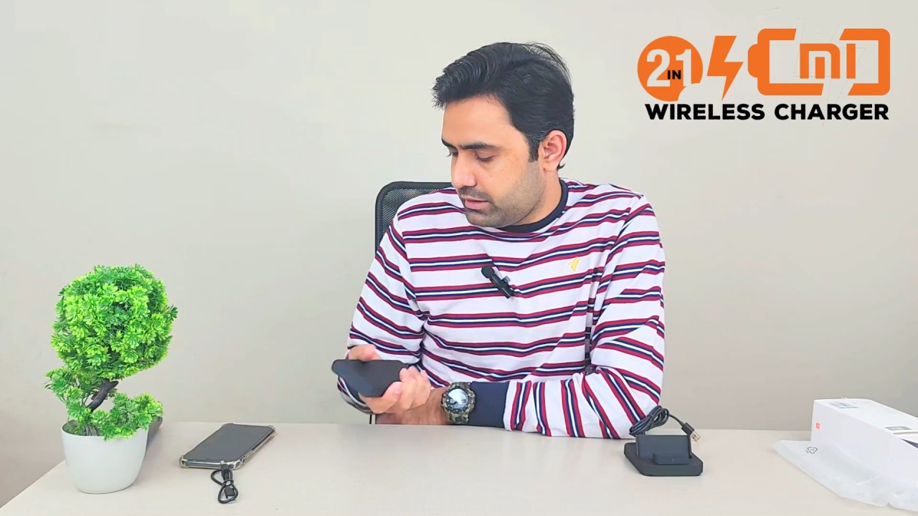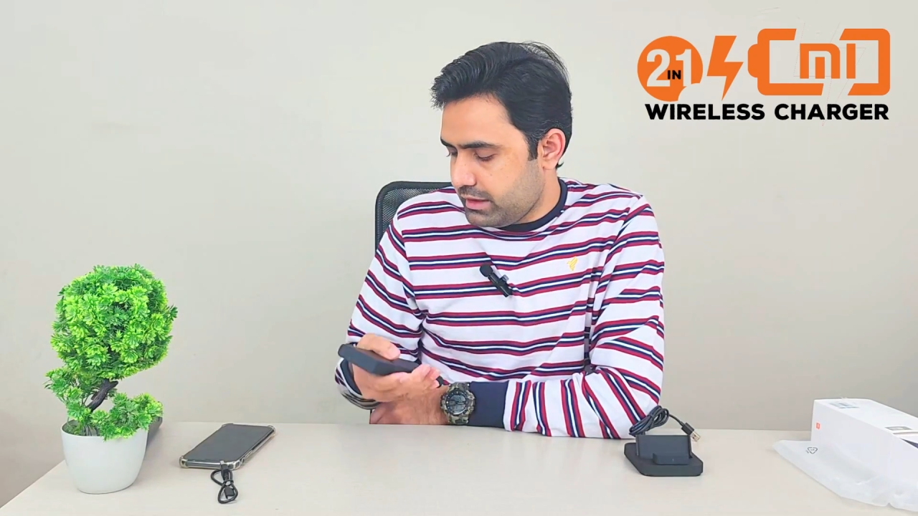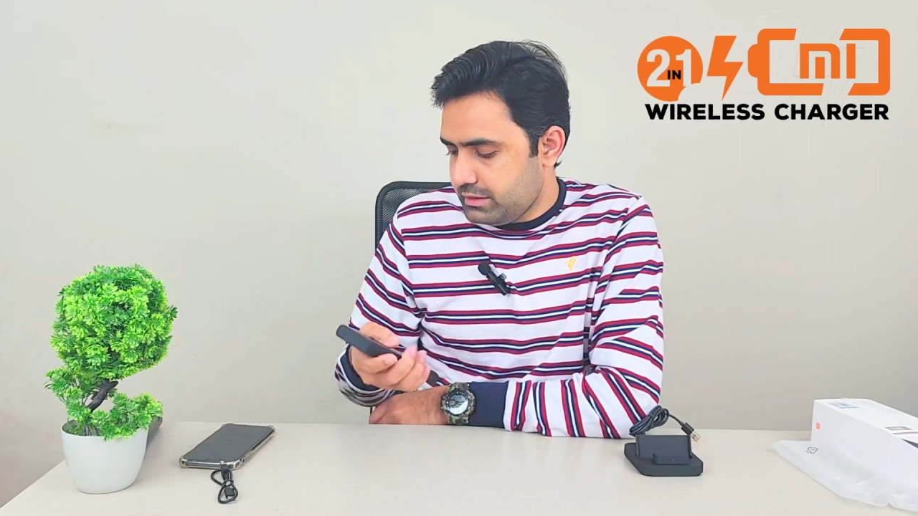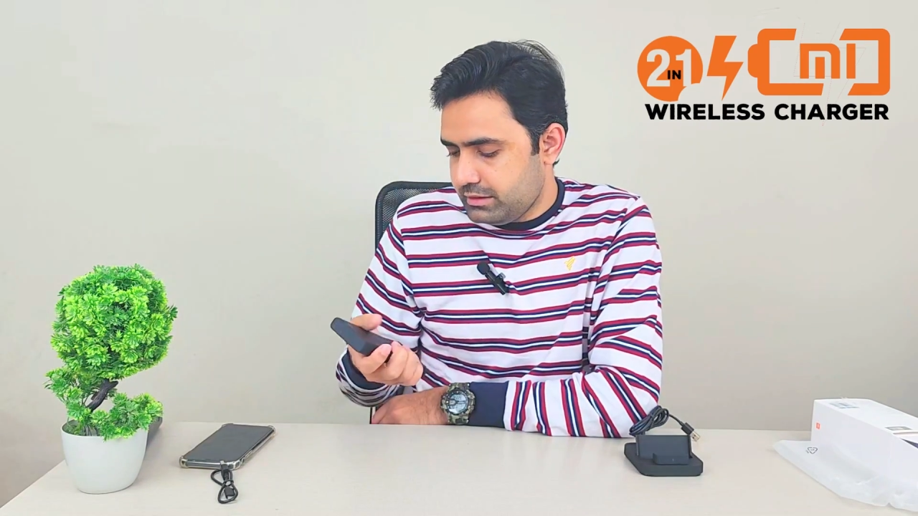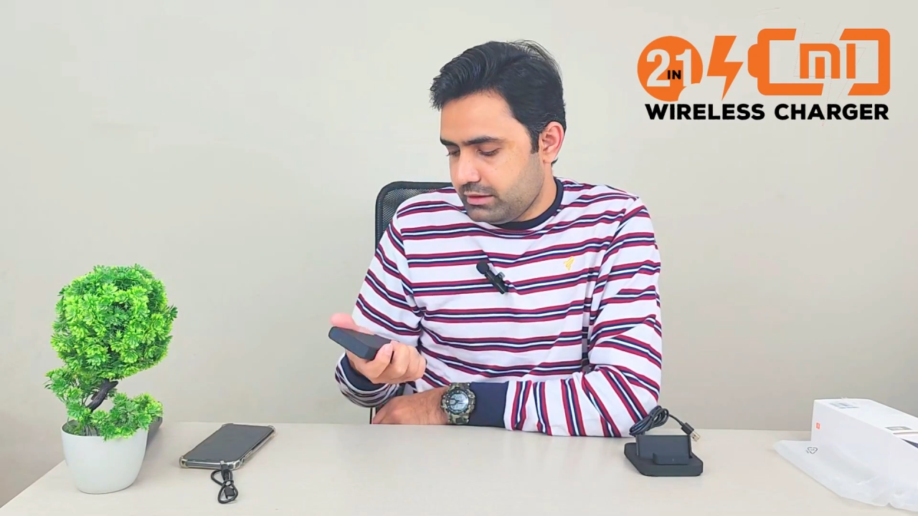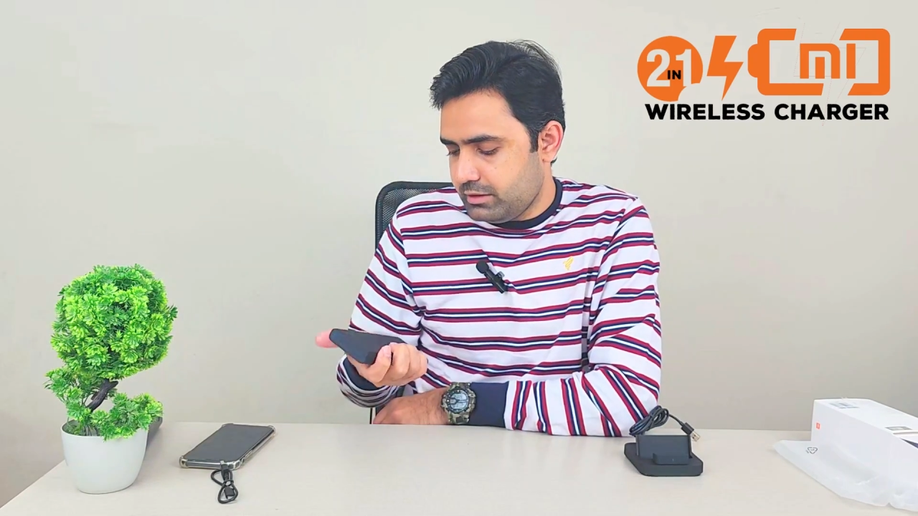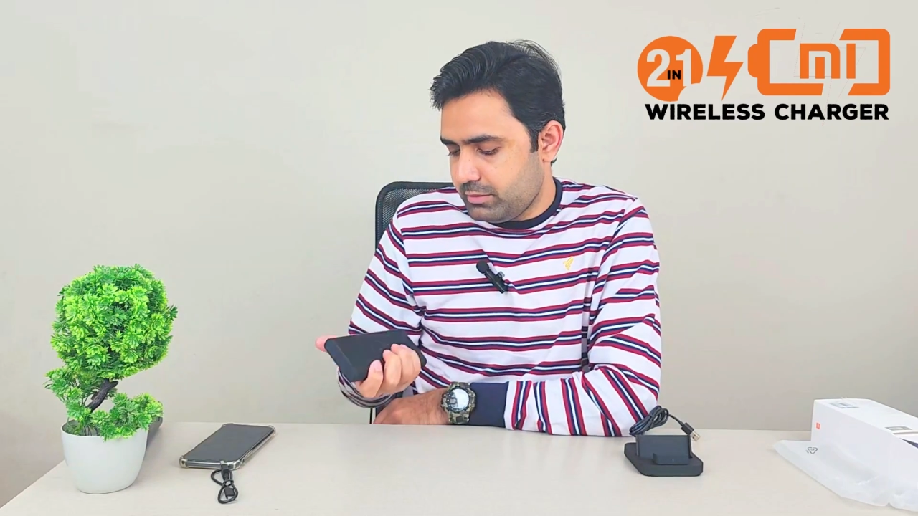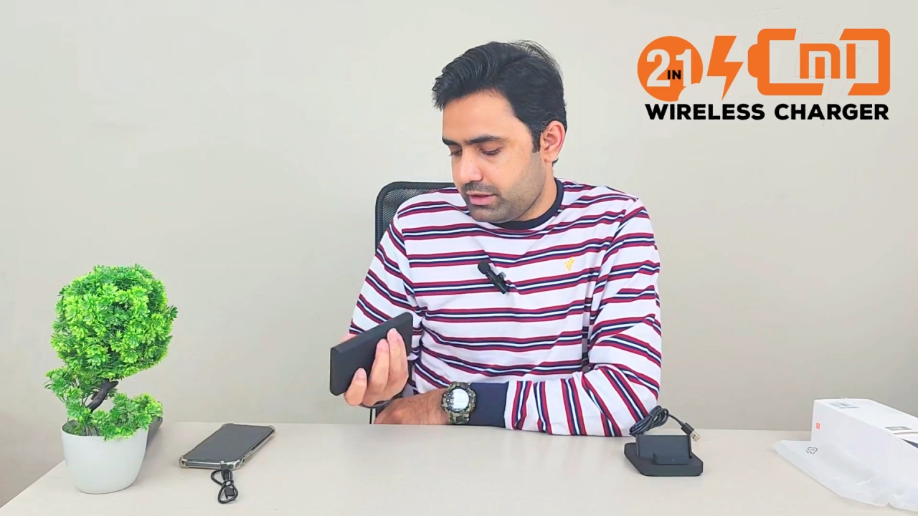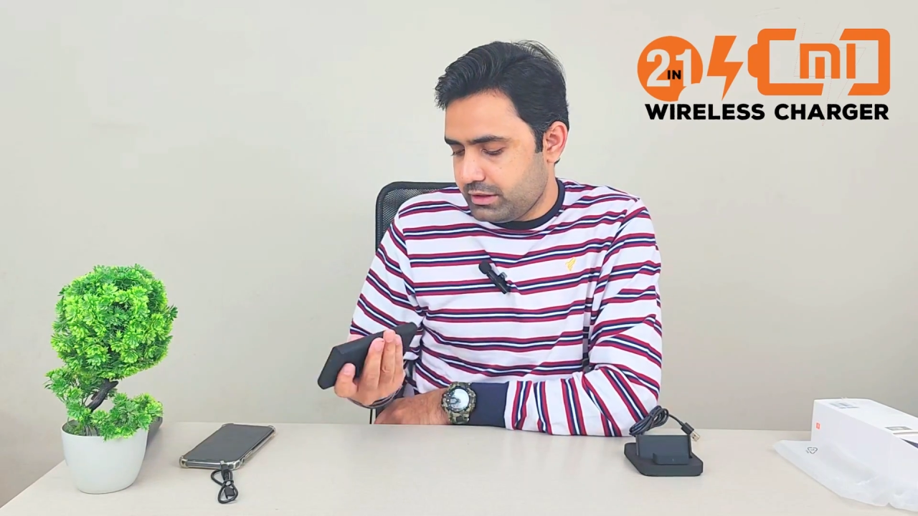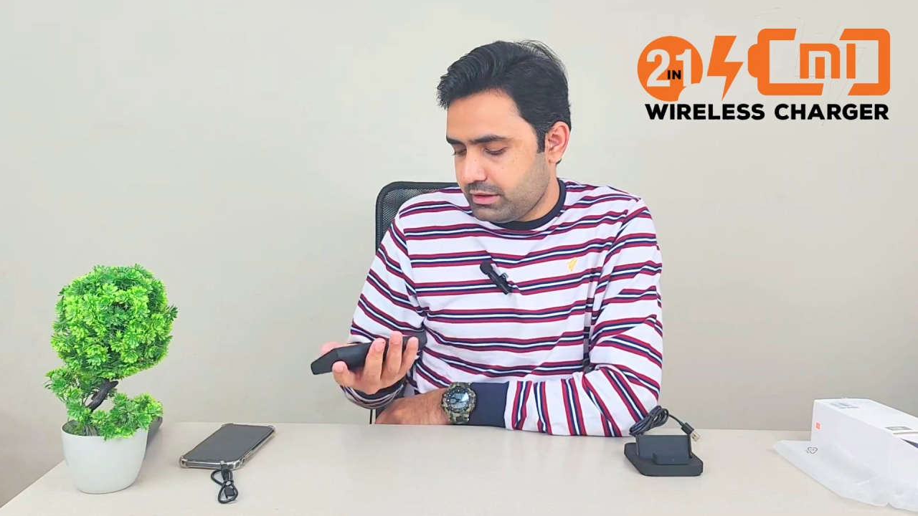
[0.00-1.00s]
lighter
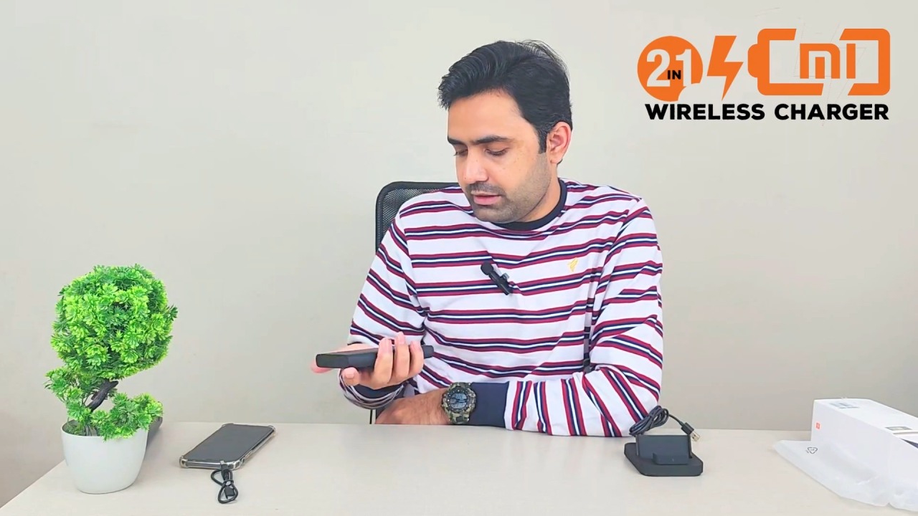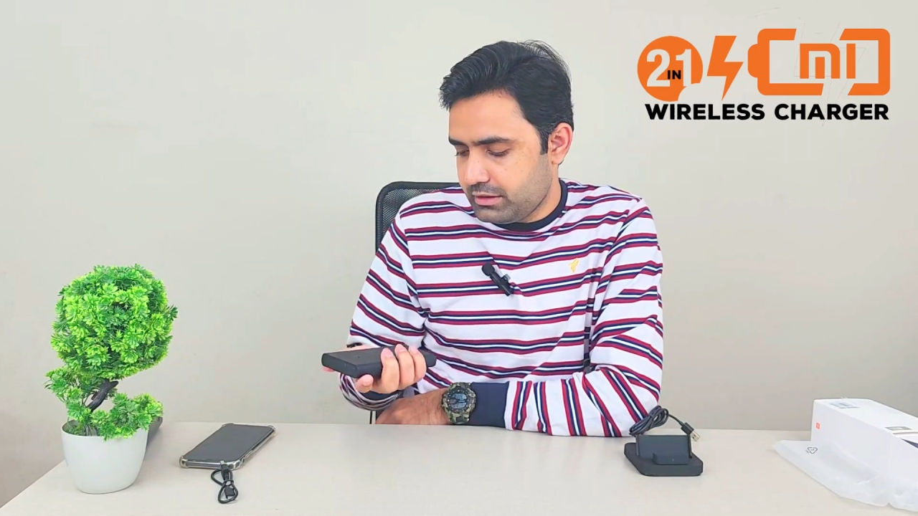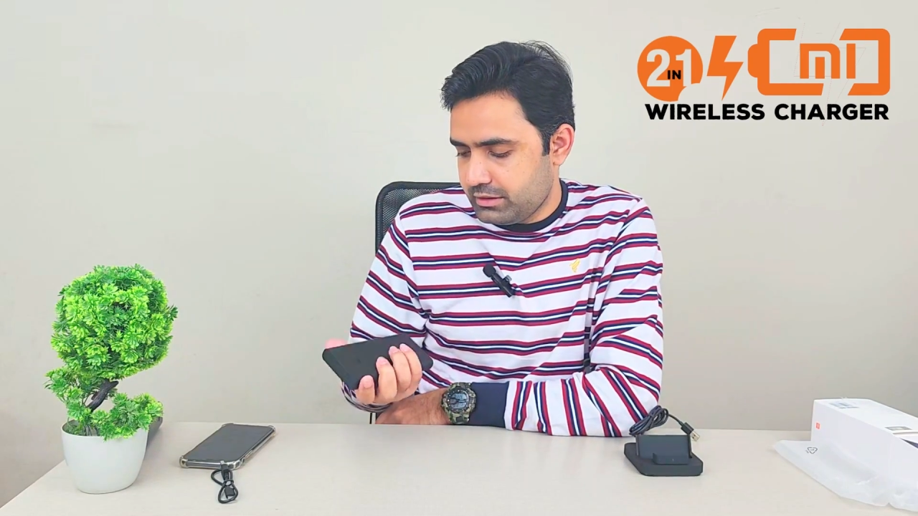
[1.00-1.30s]
than my